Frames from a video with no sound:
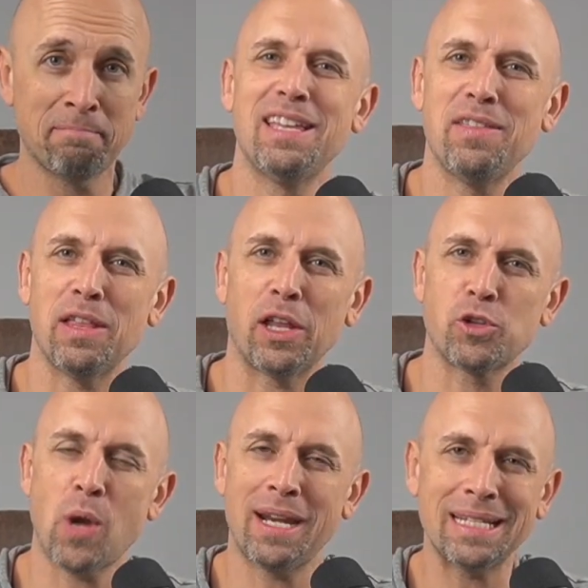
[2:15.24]
The
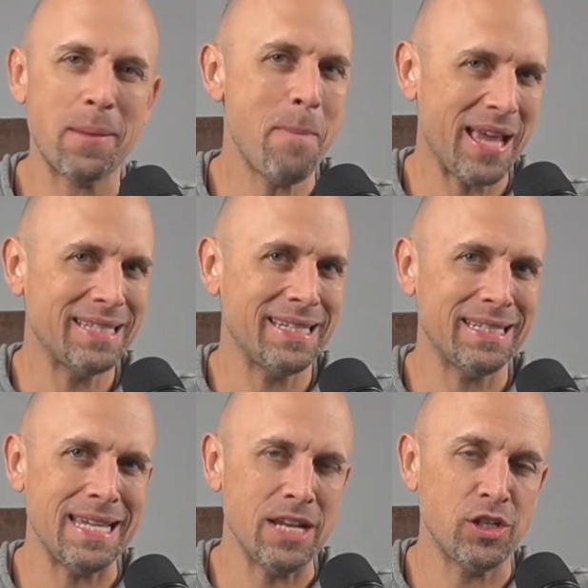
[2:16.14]
Electronics MECH
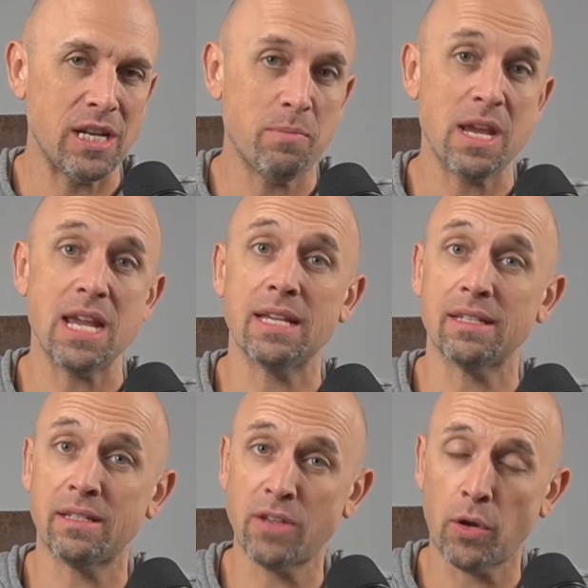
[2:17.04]
16 GP
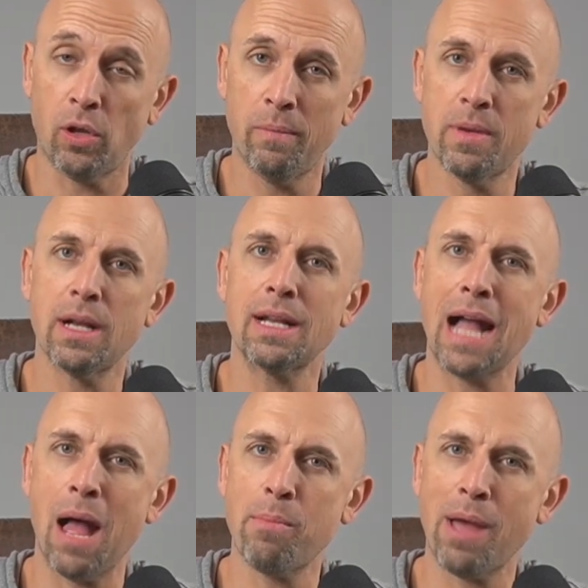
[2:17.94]
is subtle,
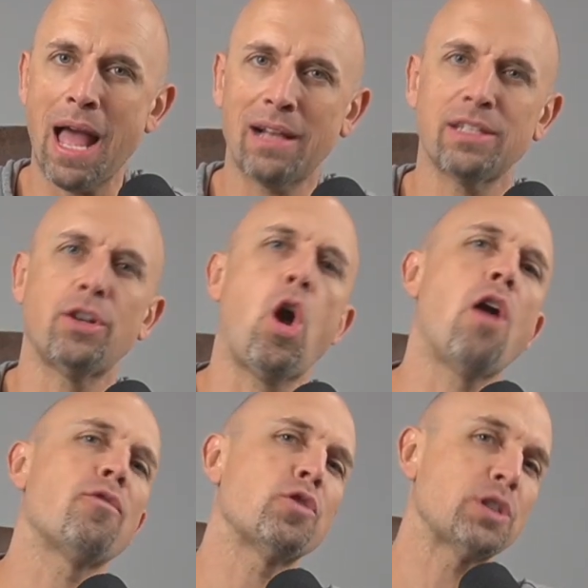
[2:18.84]
compact, and
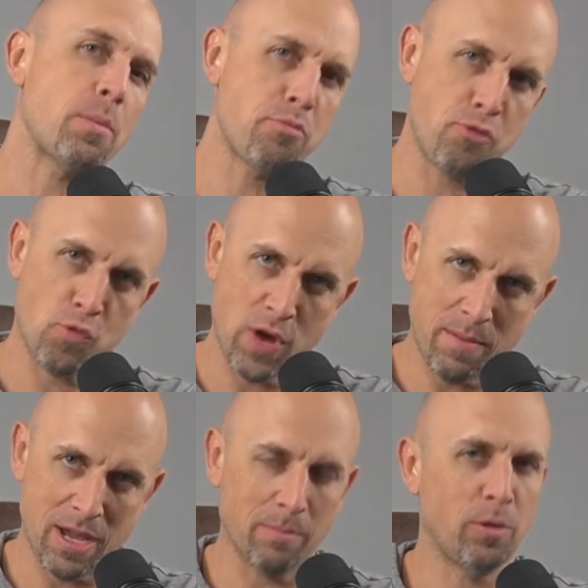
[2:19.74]
offers
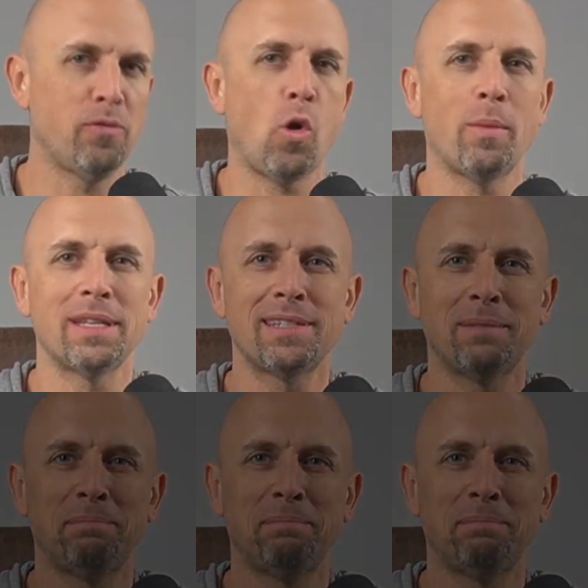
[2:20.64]
premium performance.